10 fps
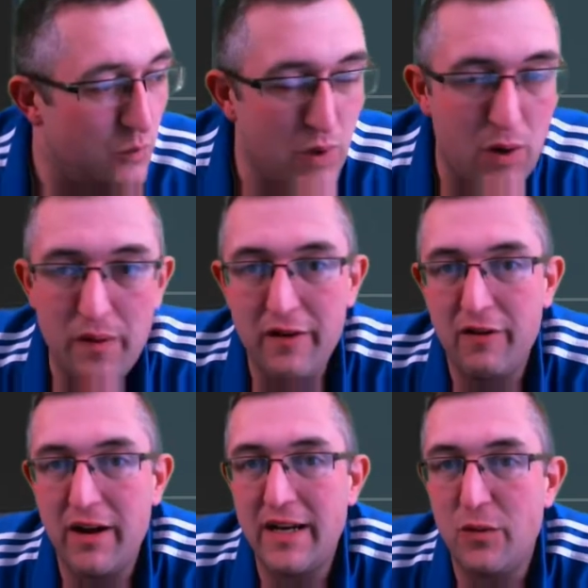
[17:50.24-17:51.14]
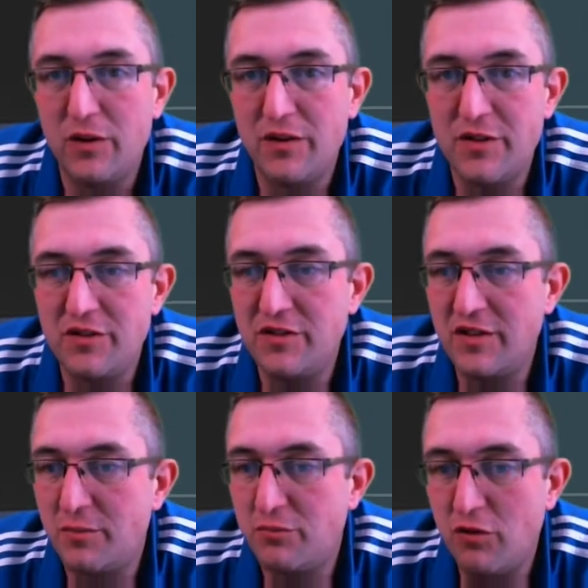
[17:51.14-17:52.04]
where we're at in our divisions.
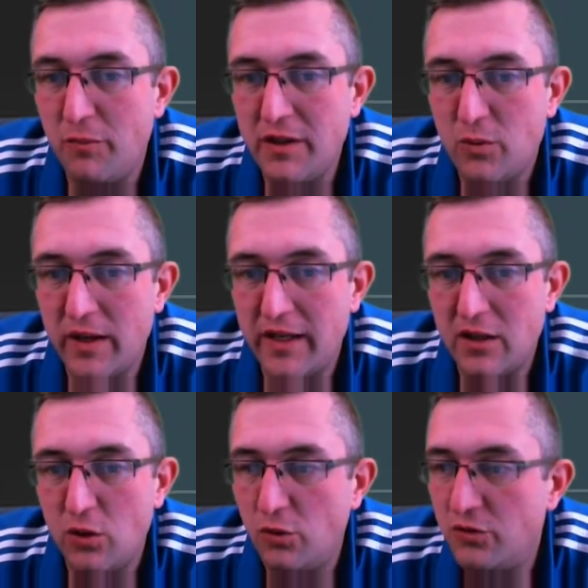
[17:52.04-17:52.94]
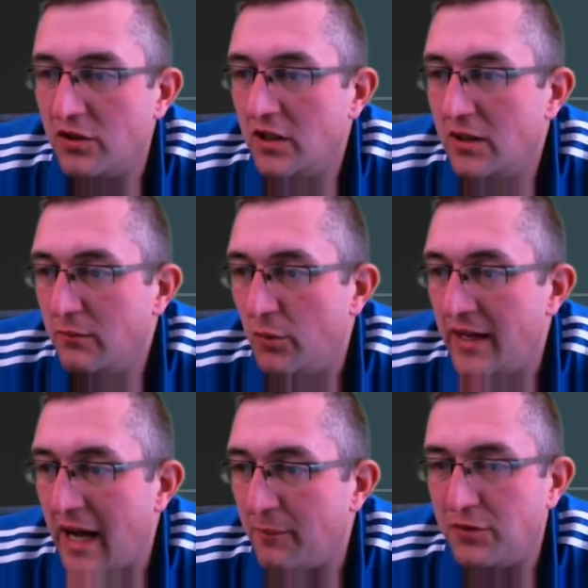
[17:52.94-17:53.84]
It's probably quite close, but
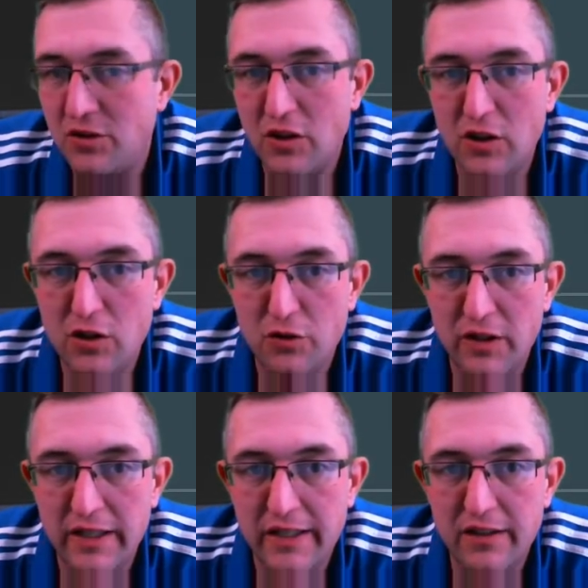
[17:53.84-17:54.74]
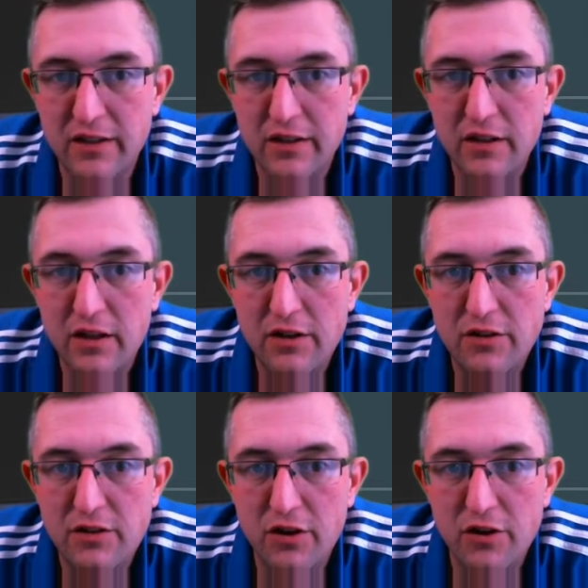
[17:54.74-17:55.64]
we absolutely
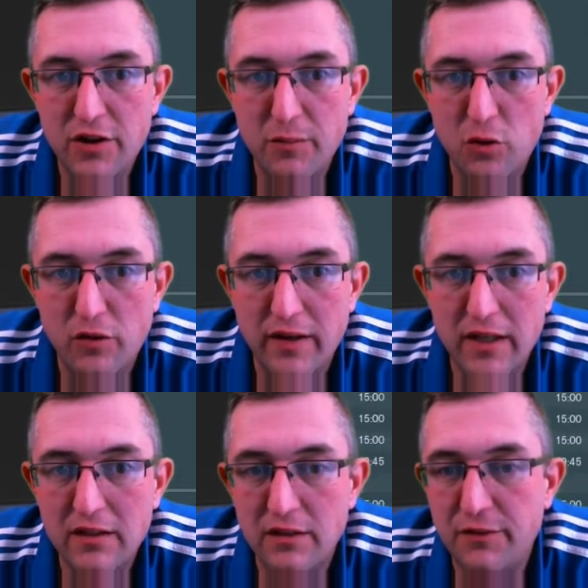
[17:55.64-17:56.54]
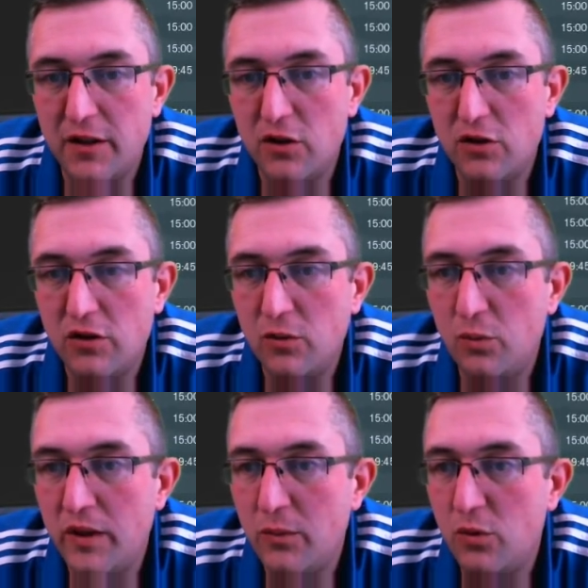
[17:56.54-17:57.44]
turned them over. If you look,
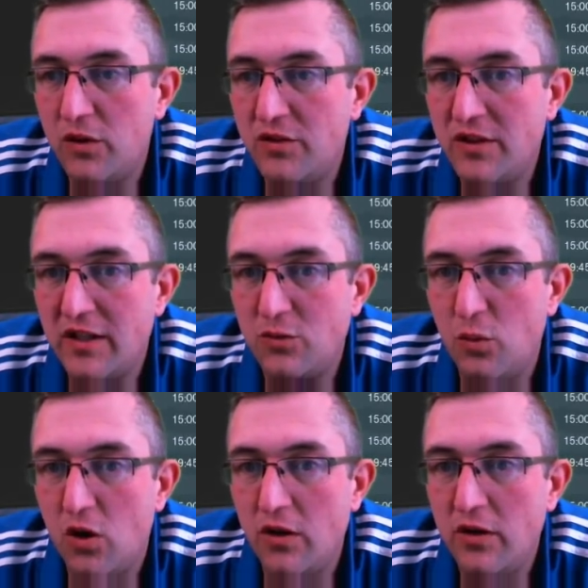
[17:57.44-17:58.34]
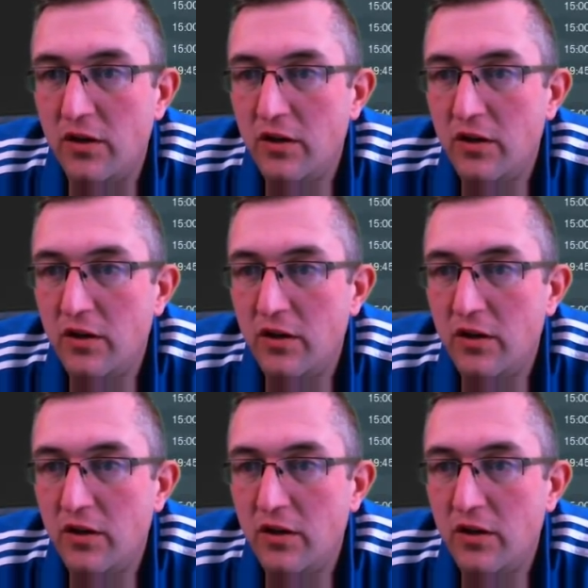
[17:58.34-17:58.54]
we won 6-1,